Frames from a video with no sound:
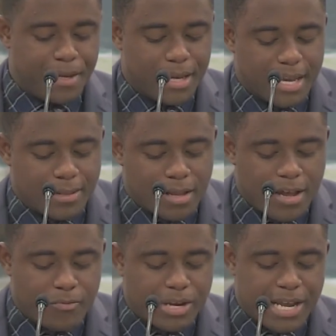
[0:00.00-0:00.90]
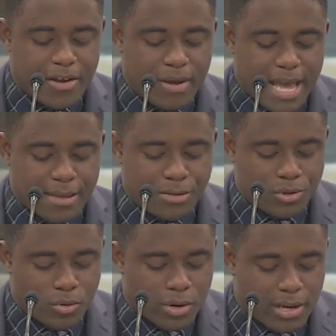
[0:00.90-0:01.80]
And Lot went out at the
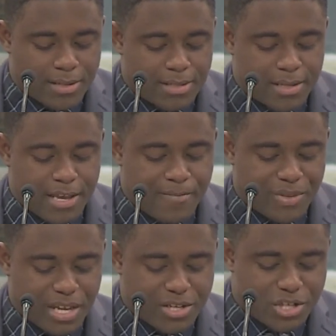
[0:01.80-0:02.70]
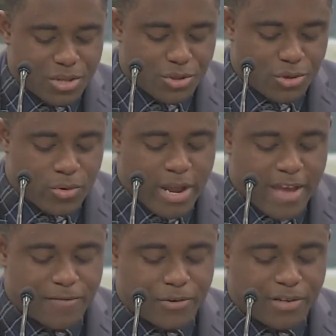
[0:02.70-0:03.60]
door unto them, and shut the door
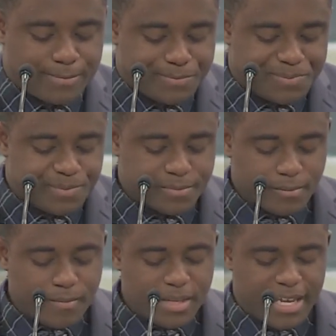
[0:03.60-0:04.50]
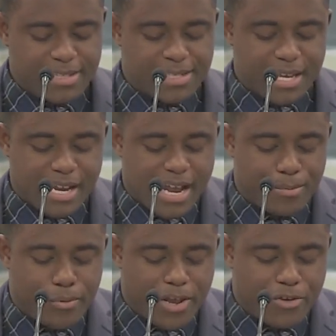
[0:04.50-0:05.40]
after him, and said, I
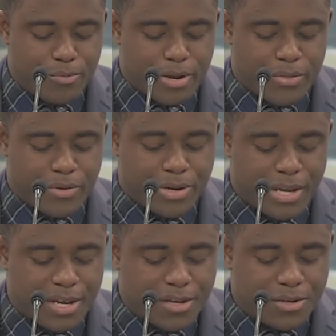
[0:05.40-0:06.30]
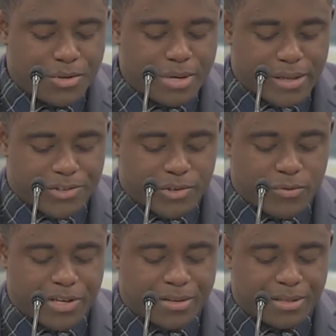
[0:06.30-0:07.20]
pray you, brethren, do not so
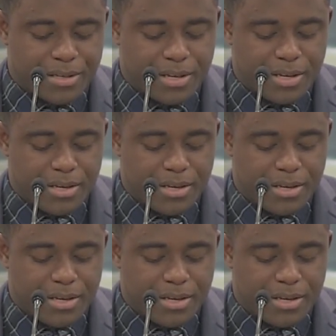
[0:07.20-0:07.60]
wickedly.